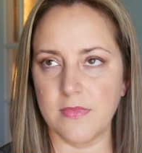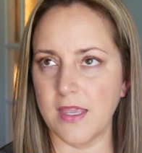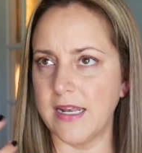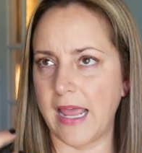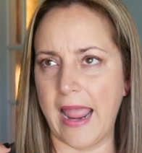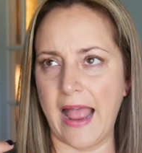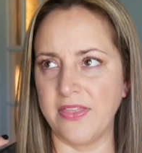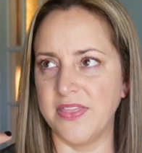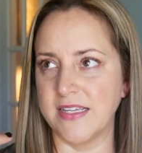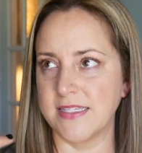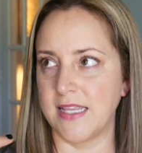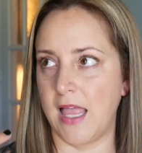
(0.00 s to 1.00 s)
And I had
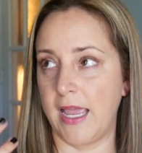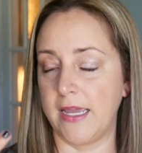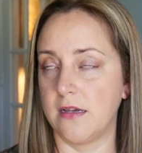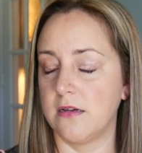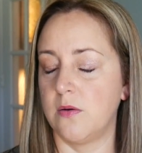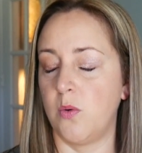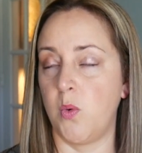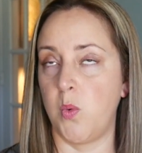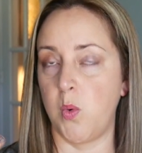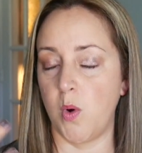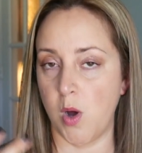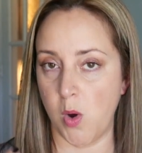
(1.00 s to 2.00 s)
this
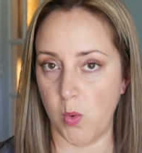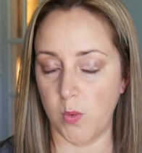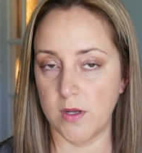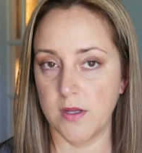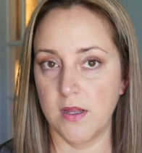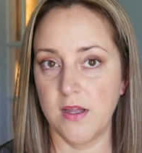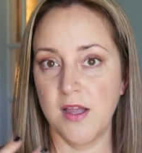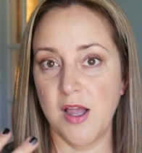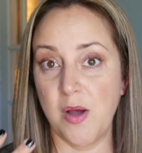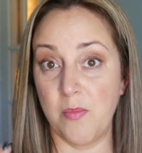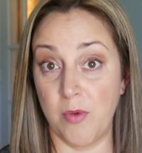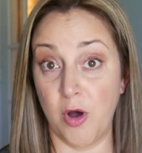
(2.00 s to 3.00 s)
whoa
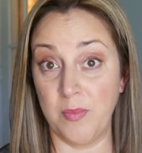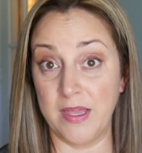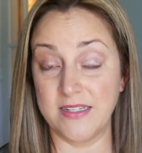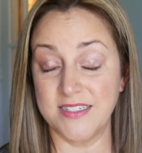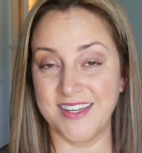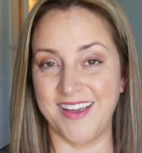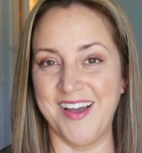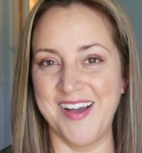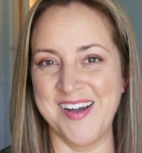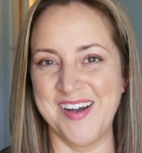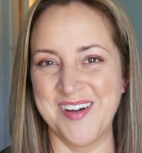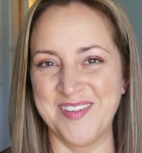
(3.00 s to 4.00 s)
moment
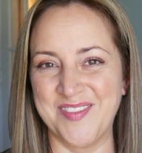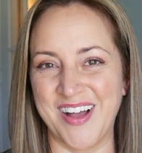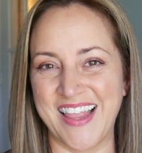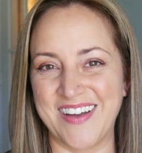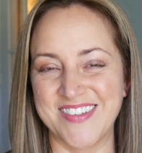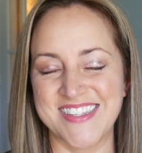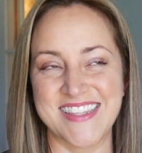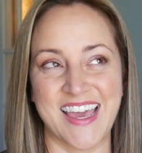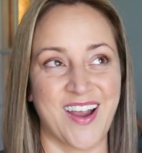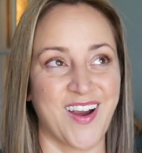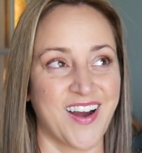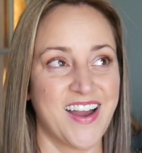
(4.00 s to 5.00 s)
while I was
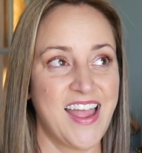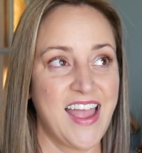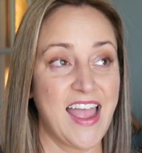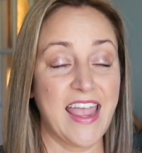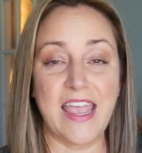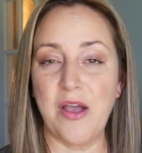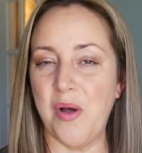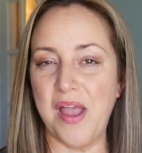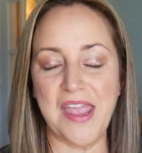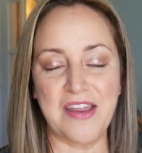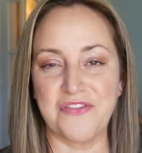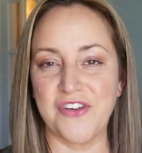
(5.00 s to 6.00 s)
there
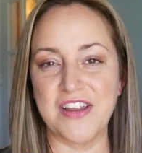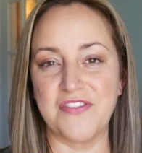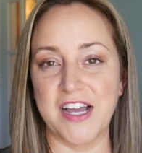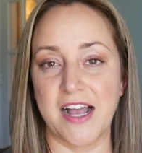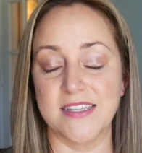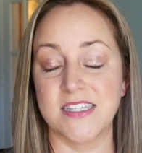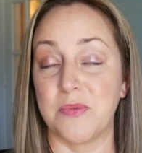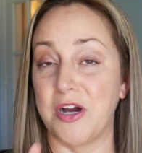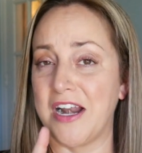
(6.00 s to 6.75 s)
in front of a customer.